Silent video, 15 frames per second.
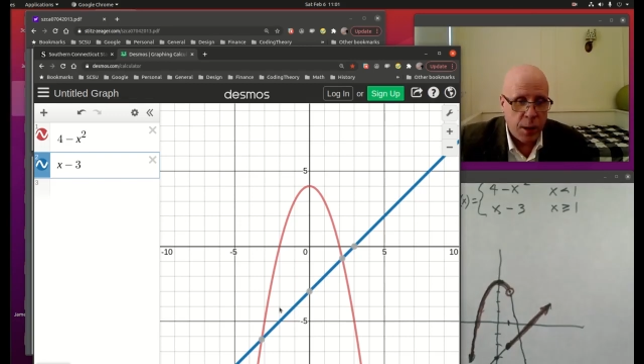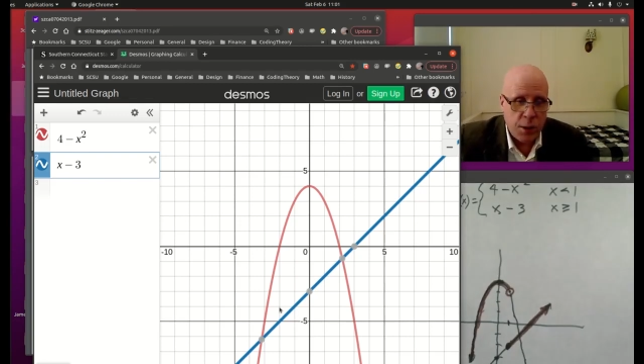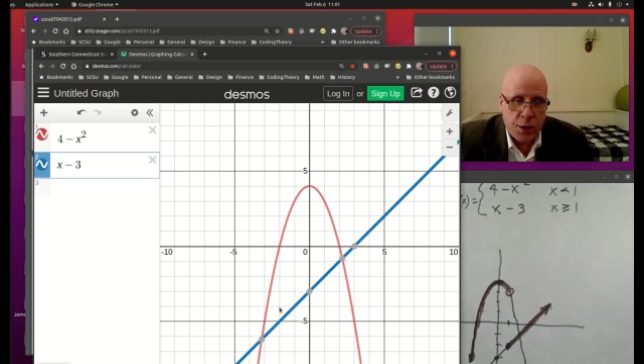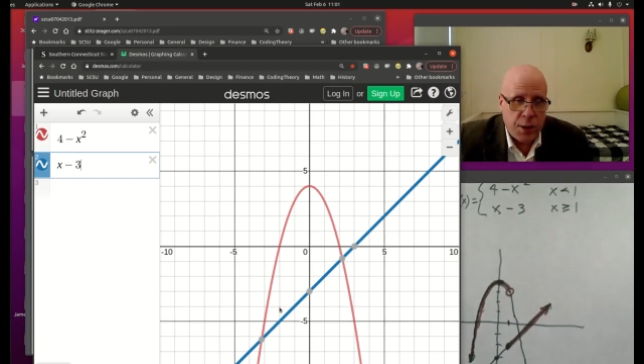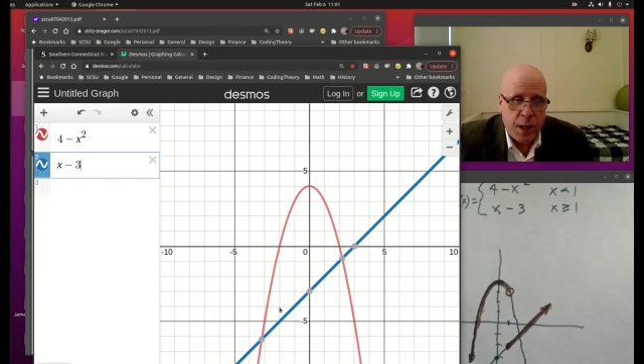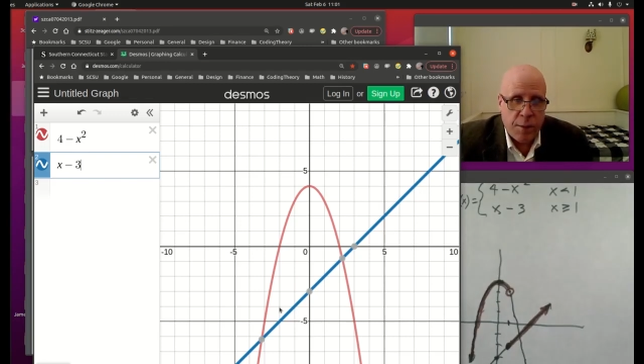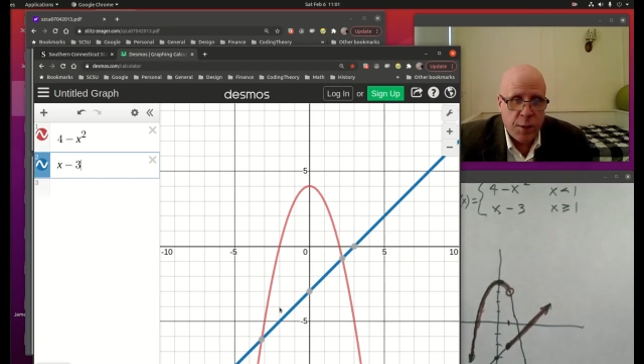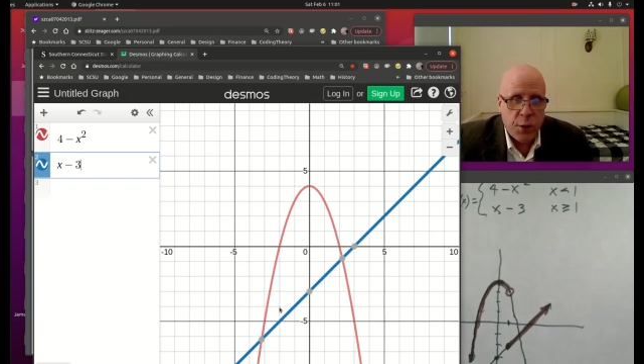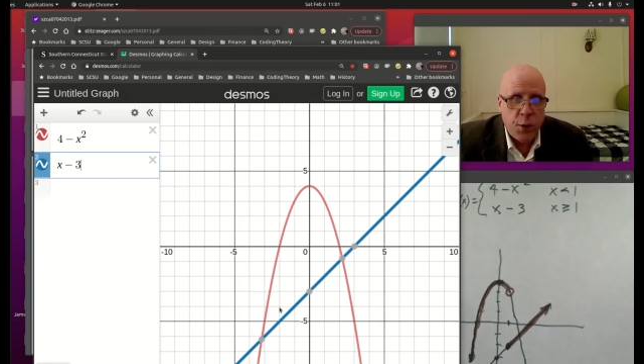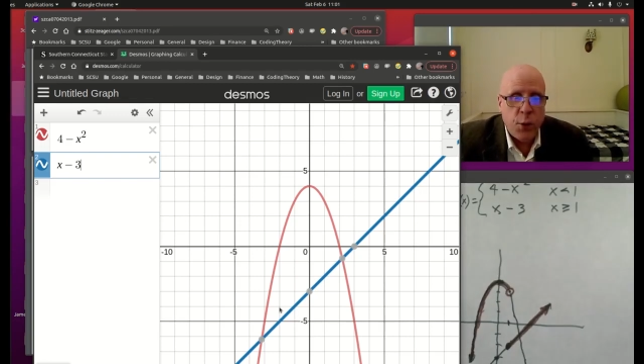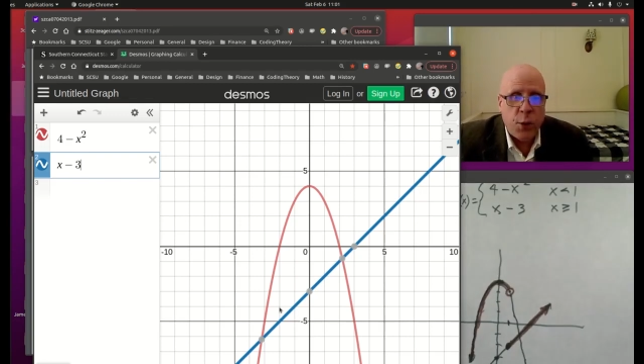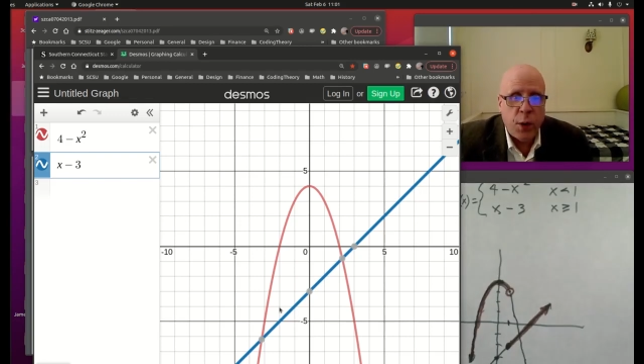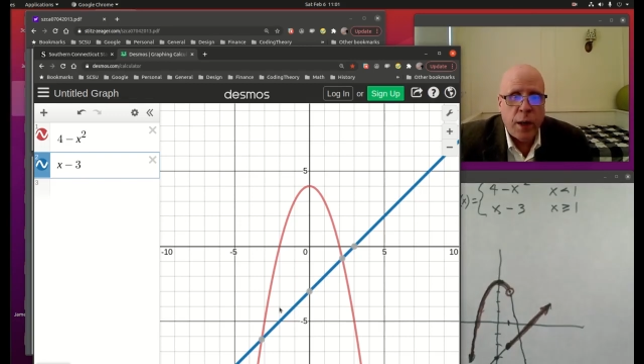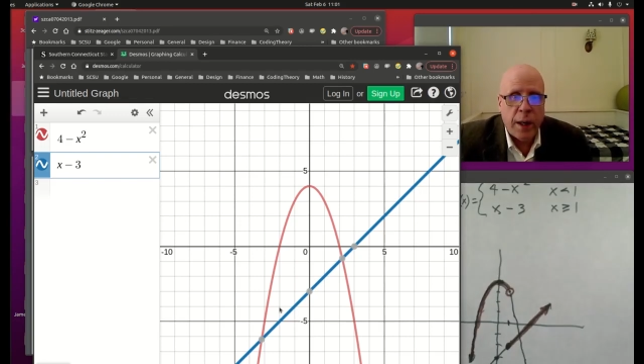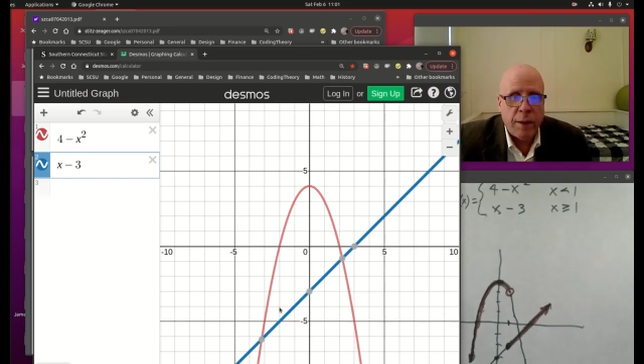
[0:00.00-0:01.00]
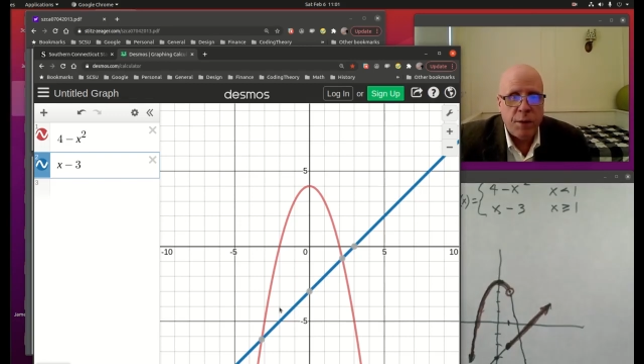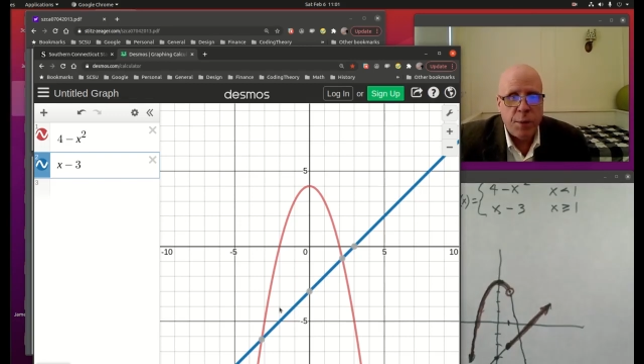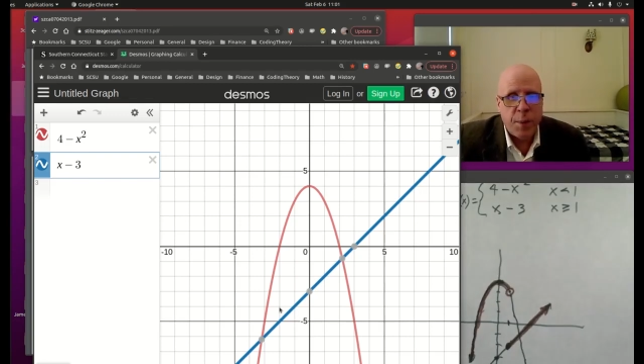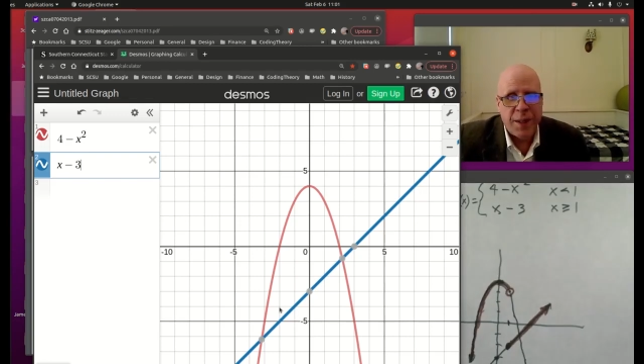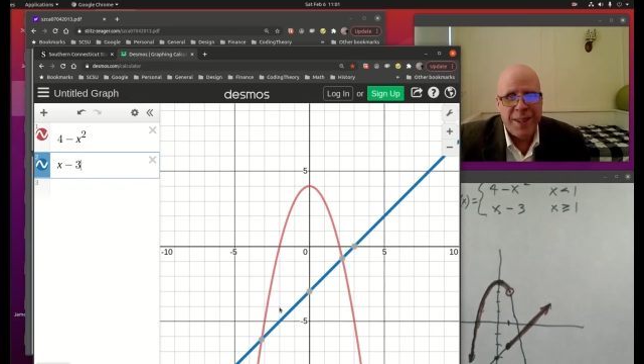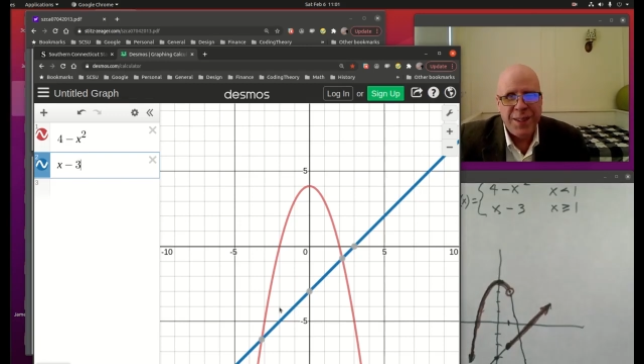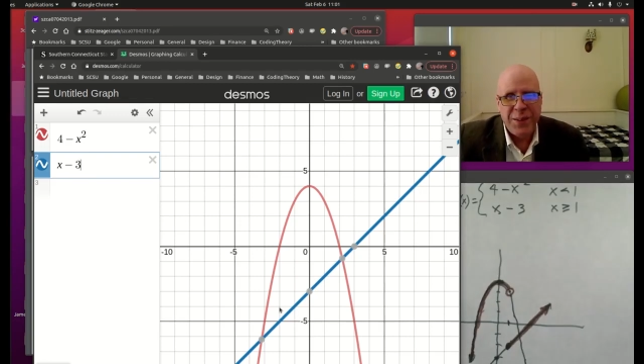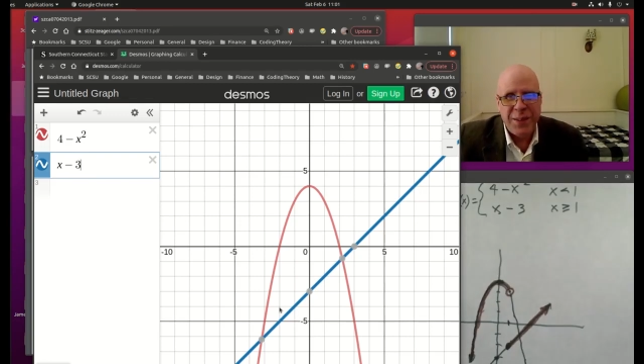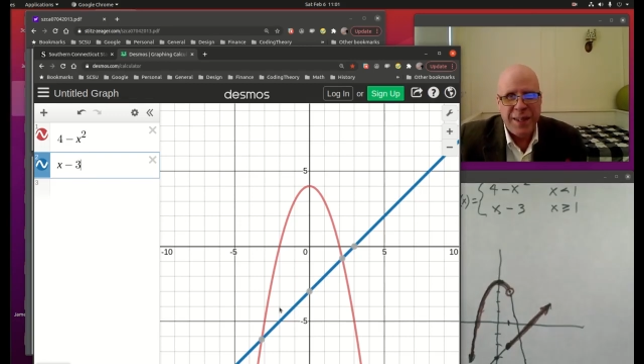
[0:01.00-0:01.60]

have the two graphs, but I don't